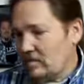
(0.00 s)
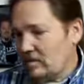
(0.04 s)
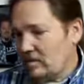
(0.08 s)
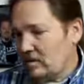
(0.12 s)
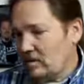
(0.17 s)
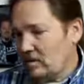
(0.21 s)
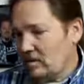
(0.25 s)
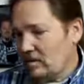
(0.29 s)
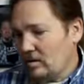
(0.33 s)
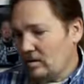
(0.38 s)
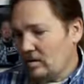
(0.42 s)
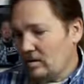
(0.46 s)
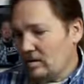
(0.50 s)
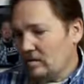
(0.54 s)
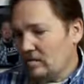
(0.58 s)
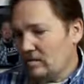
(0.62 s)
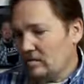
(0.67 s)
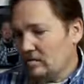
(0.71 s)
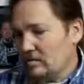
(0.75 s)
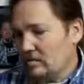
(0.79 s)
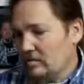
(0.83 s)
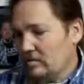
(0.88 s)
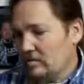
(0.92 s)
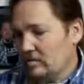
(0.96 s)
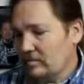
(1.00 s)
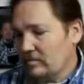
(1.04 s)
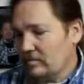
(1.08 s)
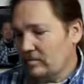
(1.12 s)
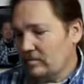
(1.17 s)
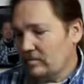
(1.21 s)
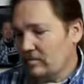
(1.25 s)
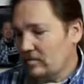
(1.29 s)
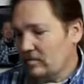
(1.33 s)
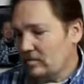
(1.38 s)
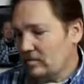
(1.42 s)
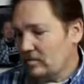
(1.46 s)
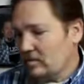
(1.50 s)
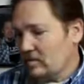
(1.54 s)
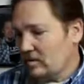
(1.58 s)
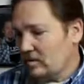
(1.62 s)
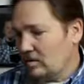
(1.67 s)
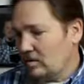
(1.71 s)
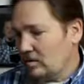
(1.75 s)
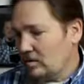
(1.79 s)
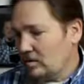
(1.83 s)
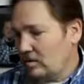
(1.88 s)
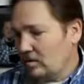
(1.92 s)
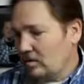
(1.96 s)

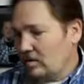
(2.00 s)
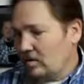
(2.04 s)
No one is speaking in this clip.